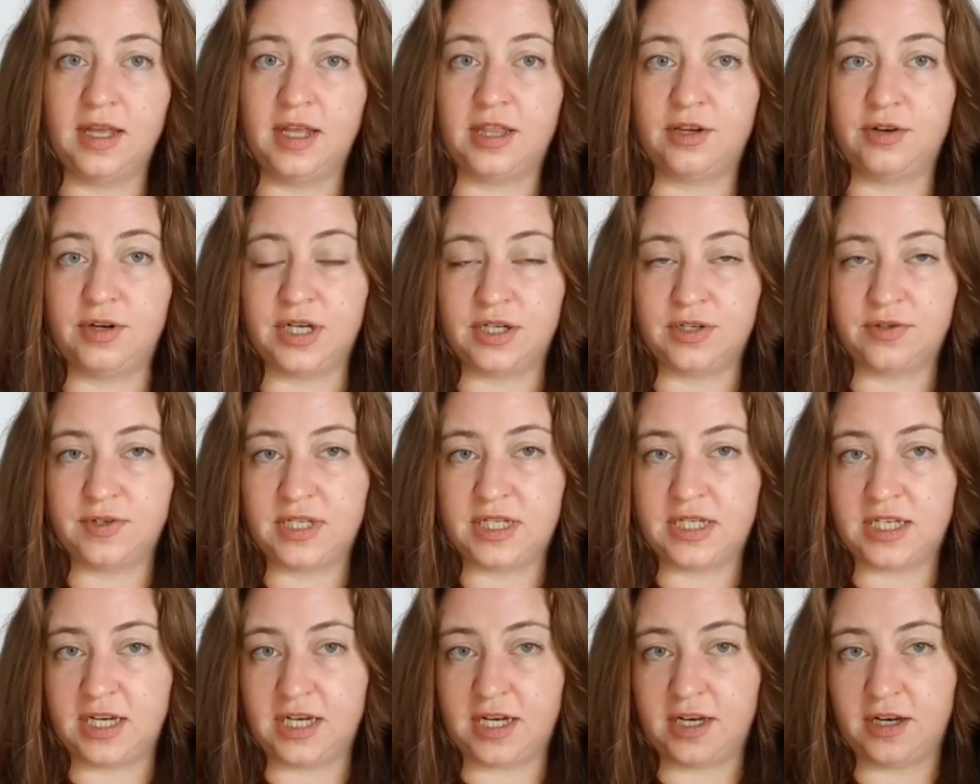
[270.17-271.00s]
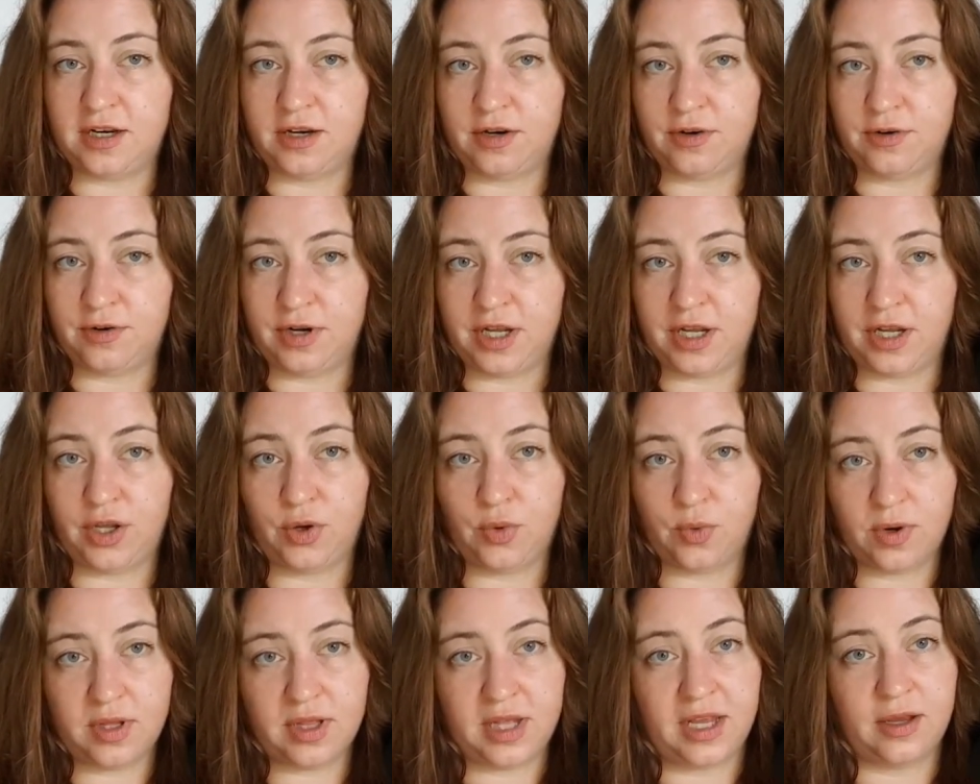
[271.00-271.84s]
They're interested in learning
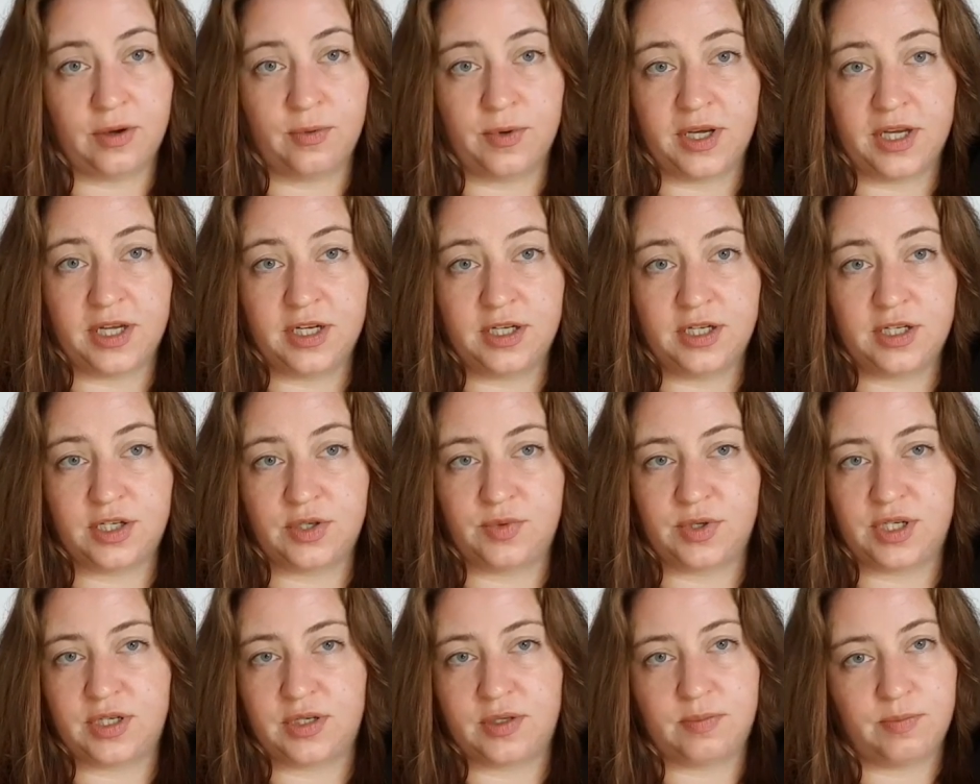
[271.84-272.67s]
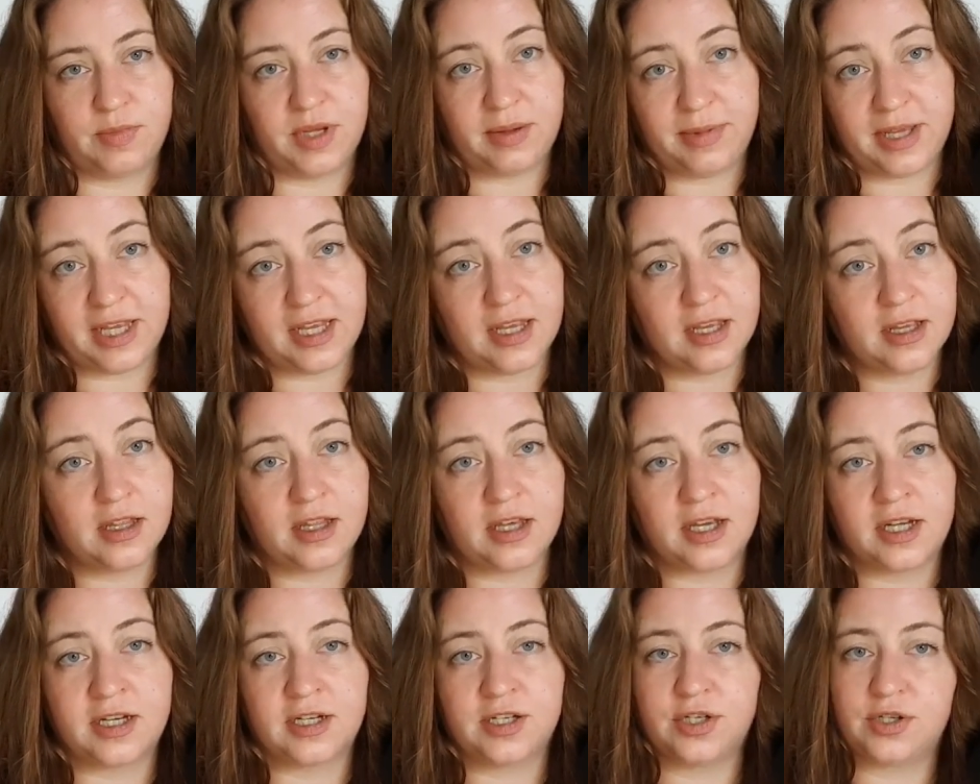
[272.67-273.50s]
your language, which may be
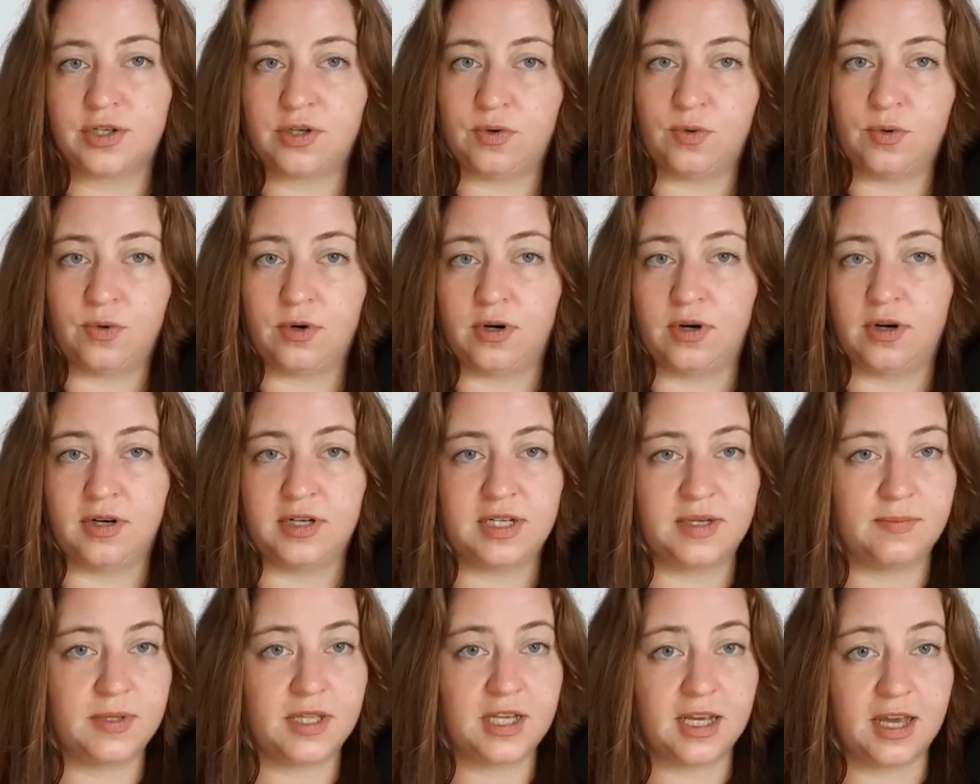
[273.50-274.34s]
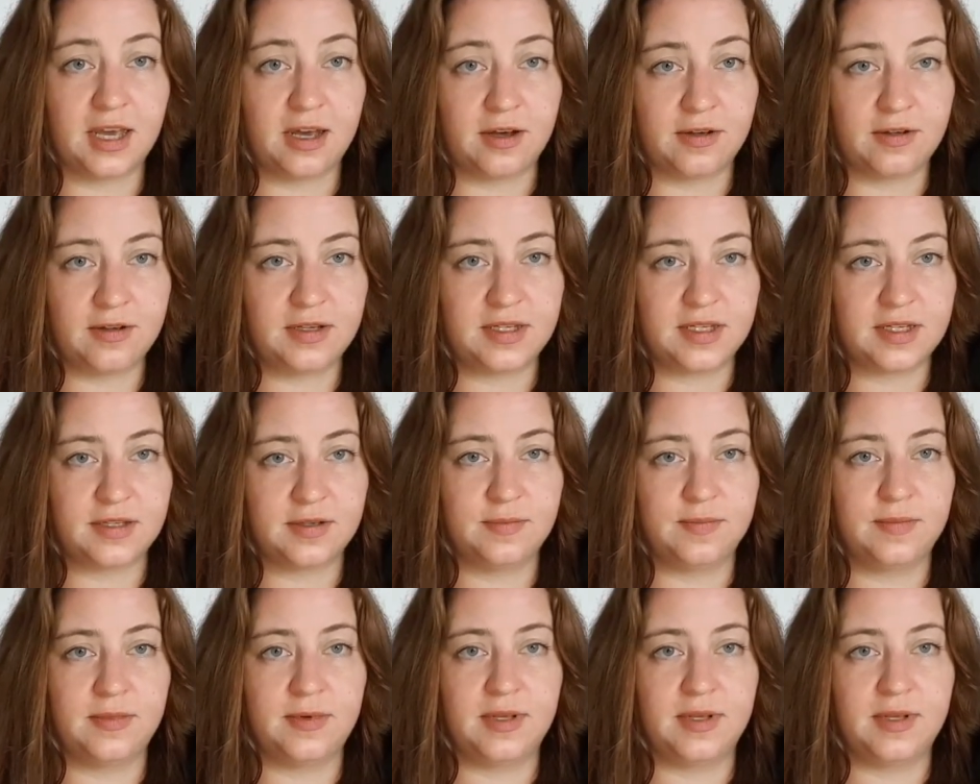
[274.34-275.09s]
English or something else.